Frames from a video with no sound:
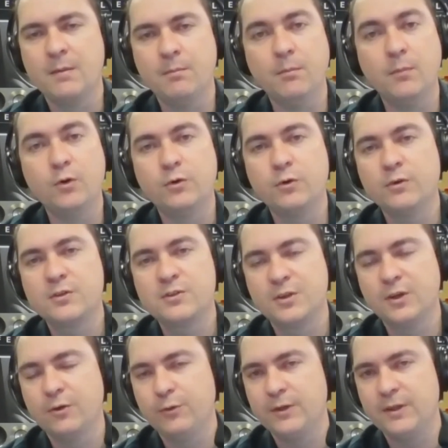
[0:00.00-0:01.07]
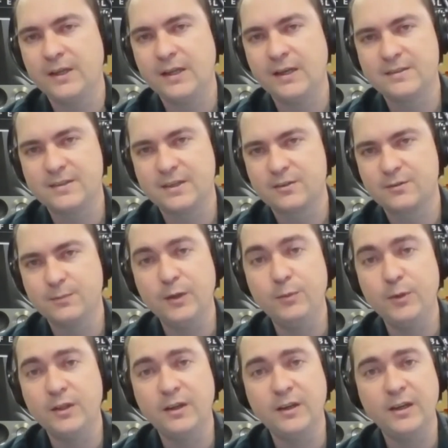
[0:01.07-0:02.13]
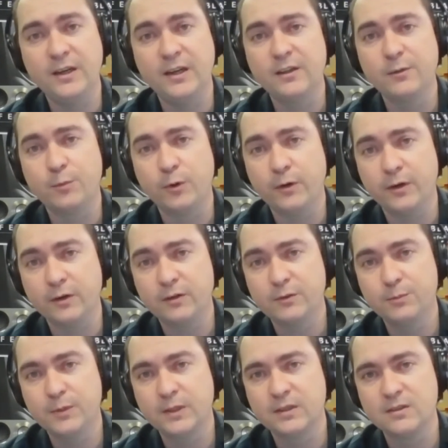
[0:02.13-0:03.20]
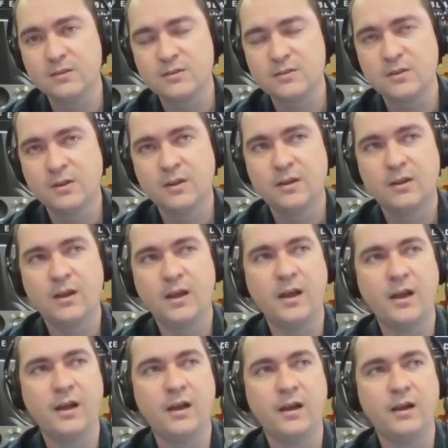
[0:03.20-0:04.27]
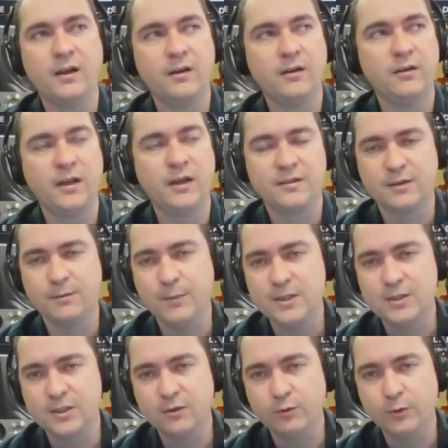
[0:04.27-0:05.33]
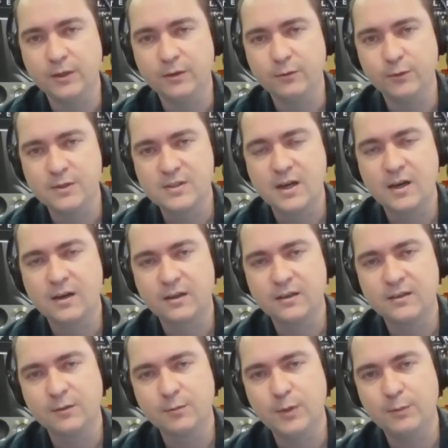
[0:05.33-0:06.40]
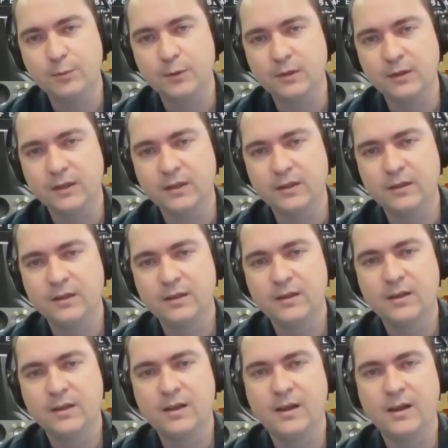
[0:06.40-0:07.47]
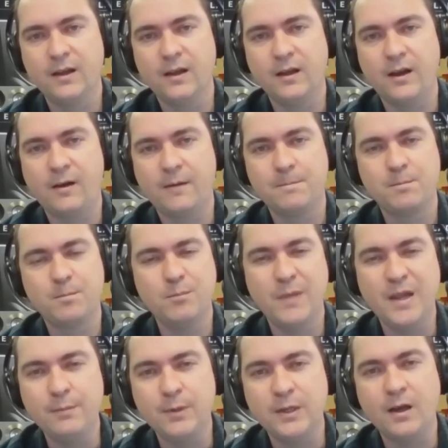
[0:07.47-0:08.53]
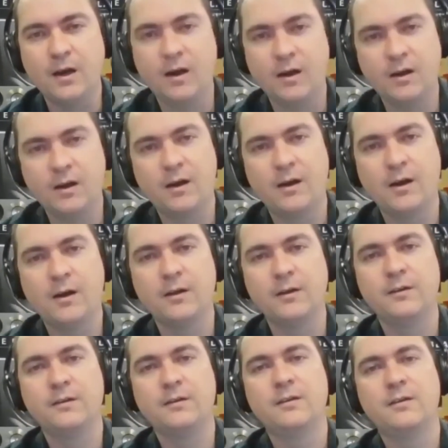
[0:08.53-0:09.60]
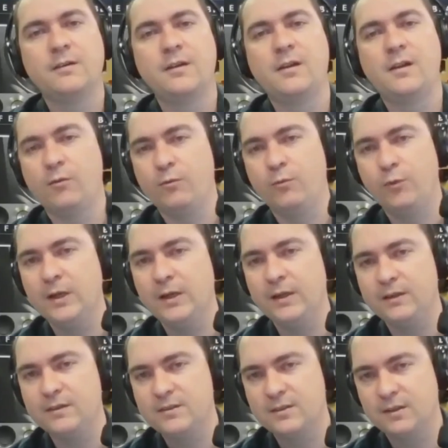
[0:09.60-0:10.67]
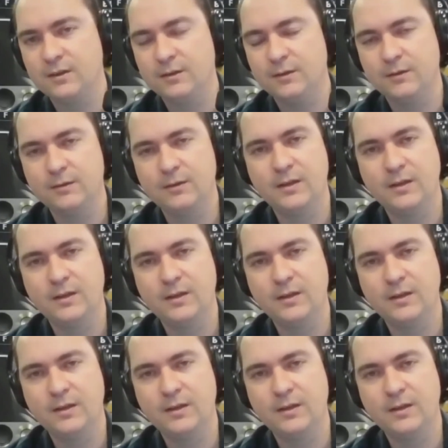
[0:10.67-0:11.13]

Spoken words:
More so with the LSX maybe than any other product, because as I mentioned, we're targeting people that maybe aren't willing to